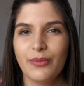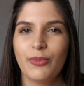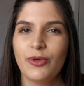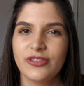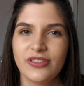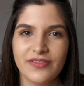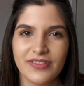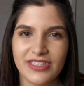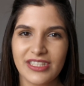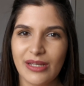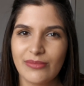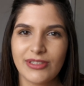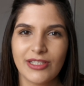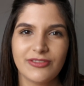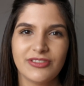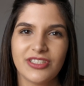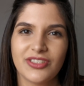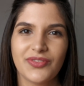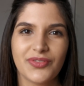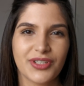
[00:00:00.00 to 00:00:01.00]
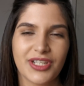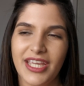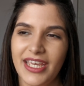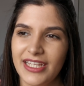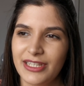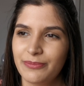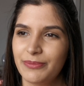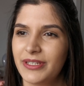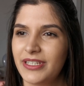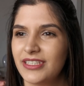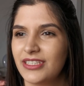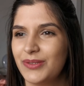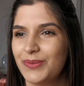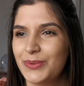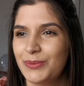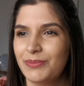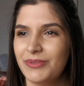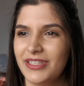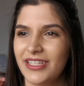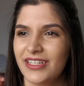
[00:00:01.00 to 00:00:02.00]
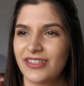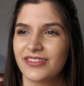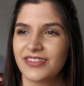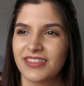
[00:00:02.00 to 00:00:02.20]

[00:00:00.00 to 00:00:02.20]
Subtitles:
Most of the times I would just forget because it would be there